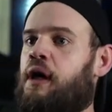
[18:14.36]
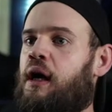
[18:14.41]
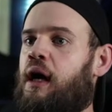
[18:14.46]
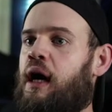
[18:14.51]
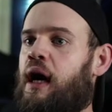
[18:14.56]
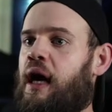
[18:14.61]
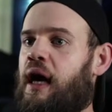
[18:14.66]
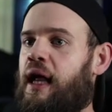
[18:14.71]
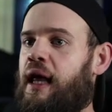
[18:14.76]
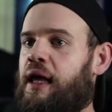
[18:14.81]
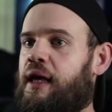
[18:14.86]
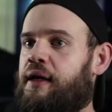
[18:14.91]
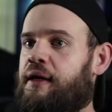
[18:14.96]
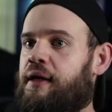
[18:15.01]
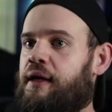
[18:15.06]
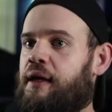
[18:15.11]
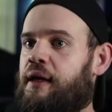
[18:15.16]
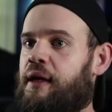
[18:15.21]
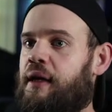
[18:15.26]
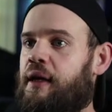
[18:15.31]
And
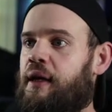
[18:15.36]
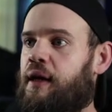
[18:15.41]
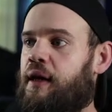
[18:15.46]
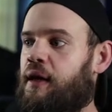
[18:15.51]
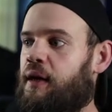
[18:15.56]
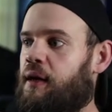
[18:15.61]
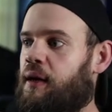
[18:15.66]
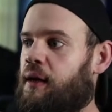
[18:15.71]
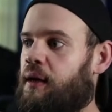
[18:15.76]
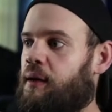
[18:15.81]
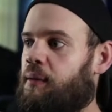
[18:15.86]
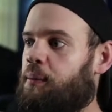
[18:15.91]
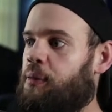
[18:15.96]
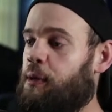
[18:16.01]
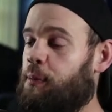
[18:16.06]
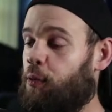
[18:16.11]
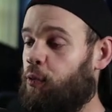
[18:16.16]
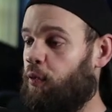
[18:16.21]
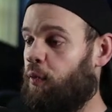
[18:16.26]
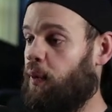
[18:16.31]

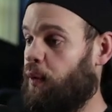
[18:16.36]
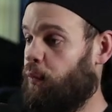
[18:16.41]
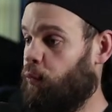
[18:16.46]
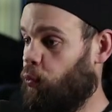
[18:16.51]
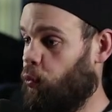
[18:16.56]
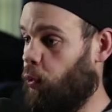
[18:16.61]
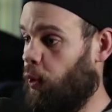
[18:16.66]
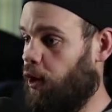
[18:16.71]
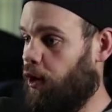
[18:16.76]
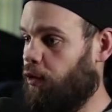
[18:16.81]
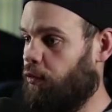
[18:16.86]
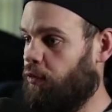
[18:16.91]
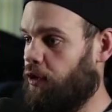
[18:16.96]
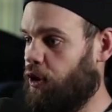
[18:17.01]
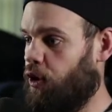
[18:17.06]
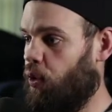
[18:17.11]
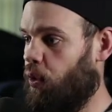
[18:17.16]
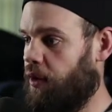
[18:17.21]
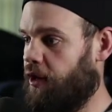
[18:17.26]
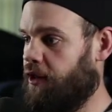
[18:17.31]
people were
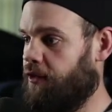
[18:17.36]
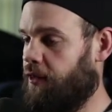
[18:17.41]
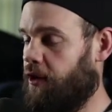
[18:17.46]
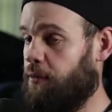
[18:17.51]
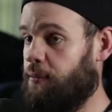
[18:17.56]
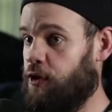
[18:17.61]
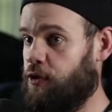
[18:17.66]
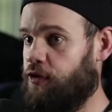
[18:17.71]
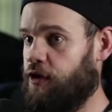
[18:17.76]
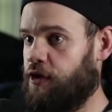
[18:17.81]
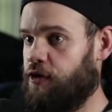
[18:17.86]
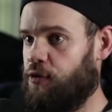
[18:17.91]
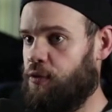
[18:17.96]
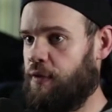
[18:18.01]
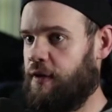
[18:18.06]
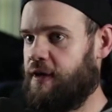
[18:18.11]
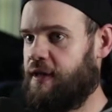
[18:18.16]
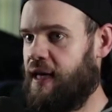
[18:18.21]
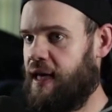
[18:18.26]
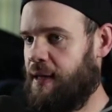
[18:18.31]
recording their music to
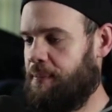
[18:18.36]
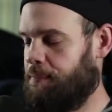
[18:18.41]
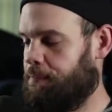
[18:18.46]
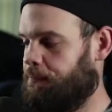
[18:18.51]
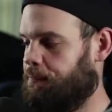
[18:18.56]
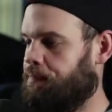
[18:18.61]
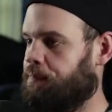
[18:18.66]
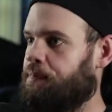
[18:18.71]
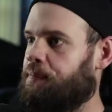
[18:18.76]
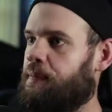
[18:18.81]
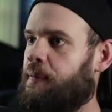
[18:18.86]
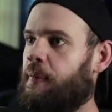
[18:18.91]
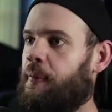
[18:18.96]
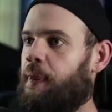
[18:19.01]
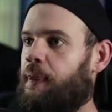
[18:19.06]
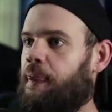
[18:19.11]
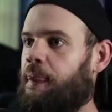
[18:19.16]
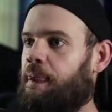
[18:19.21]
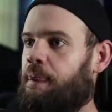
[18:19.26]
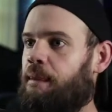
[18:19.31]
the tape.
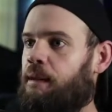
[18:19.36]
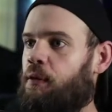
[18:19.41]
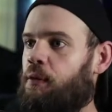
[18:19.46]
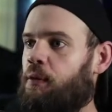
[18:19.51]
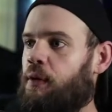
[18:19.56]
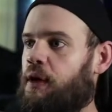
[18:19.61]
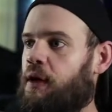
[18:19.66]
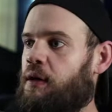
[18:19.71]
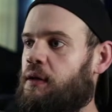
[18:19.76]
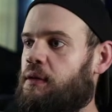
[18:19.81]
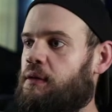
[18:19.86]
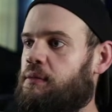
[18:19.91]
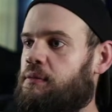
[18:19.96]
Well,